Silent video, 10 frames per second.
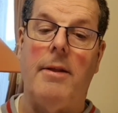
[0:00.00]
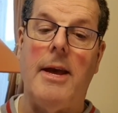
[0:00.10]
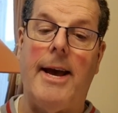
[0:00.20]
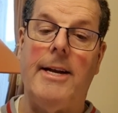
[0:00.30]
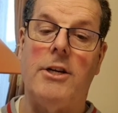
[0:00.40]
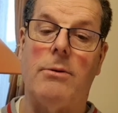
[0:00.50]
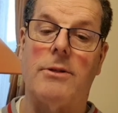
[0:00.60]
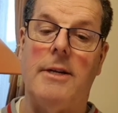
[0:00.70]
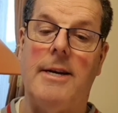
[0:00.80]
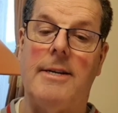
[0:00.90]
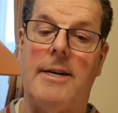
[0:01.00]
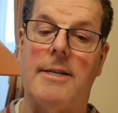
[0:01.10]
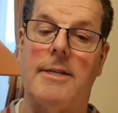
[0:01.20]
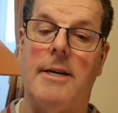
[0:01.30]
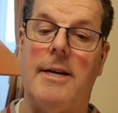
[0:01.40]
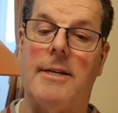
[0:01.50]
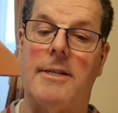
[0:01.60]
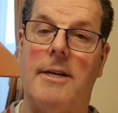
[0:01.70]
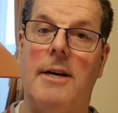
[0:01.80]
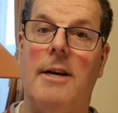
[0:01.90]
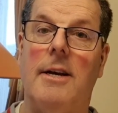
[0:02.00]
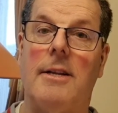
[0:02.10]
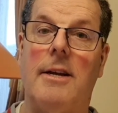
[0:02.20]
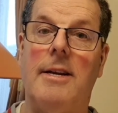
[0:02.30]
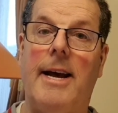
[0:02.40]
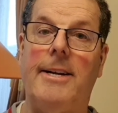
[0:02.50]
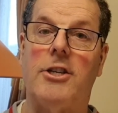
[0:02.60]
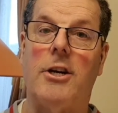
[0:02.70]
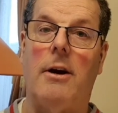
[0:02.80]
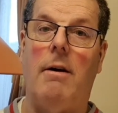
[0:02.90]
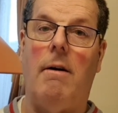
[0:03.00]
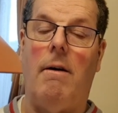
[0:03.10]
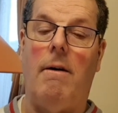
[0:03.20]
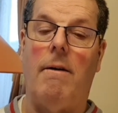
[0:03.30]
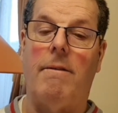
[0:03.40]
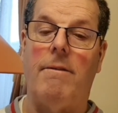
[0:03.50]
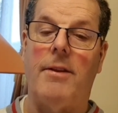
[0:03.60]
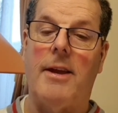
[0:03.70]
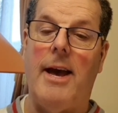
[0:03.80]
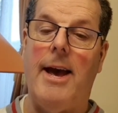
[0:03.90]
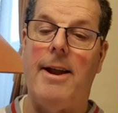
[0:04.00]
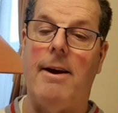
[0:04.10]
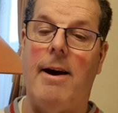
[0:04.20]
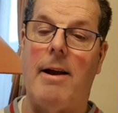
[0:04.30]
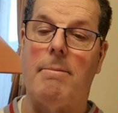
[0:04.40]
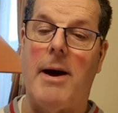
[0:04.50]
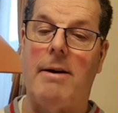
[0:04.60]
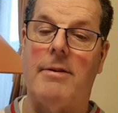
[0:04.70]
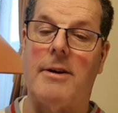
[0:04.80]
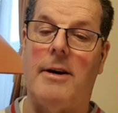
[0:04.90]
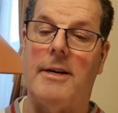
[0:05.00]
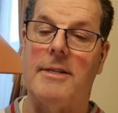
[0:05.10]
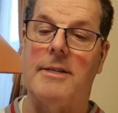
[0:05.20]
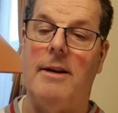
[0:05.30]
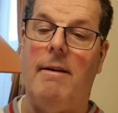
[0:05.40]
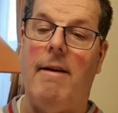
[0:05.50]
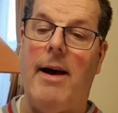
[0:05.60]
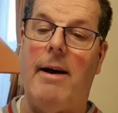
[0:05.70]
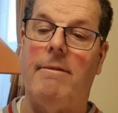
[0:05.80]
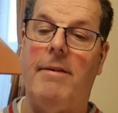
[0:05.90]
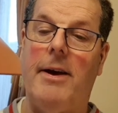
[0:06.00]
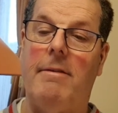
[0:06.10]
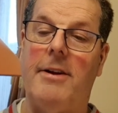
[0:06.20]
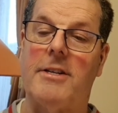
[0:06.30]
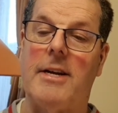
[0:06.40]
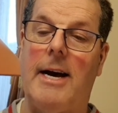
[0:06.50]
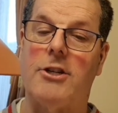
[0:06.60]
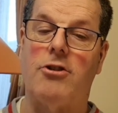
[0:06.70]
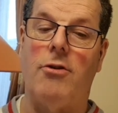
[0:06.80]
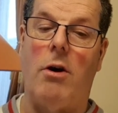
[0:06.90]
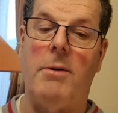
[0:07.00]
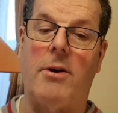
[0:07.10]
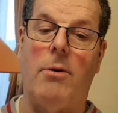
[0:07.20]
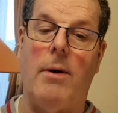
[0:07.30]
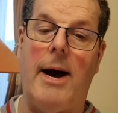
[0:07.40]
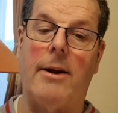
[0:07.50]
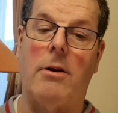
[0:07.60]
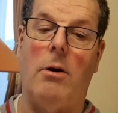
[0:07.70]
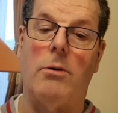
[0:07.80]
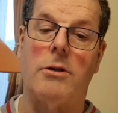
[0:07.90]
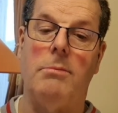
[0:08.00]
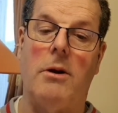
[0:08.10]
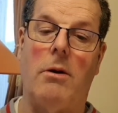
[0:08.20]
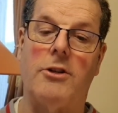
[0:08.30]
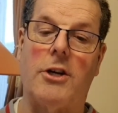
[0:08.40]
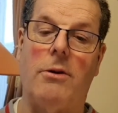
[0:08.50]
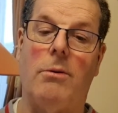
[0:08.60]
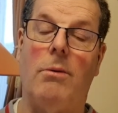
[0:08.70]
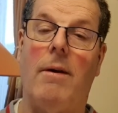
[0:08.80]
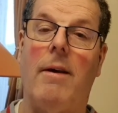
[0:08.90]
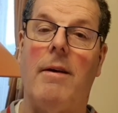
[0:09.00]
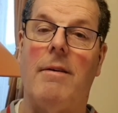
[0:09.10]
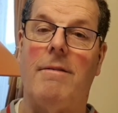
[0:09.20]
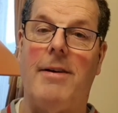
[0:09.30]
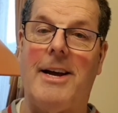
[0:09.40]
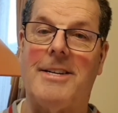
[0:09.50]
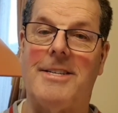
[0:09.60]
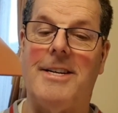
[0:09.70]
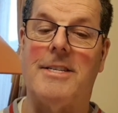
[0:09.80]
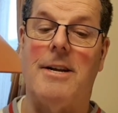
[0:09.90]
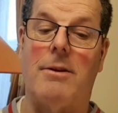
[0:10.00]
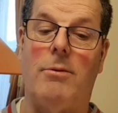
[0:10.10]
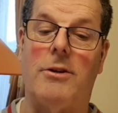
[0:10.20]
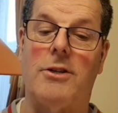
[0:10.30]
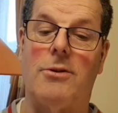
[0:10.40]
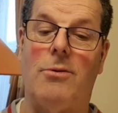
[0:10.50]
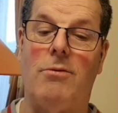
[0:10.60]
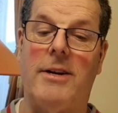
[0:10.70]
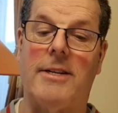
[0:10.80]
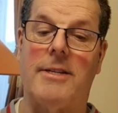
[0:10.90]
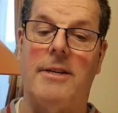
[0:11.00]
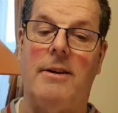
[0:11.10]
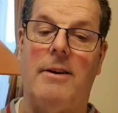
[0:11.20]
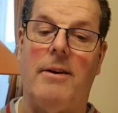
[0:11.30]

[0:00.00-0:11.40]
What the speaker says: the angels and their destinies, the nature of Gehenna and paradise, and various astronomical and cosmological fantasies, in other words, stories.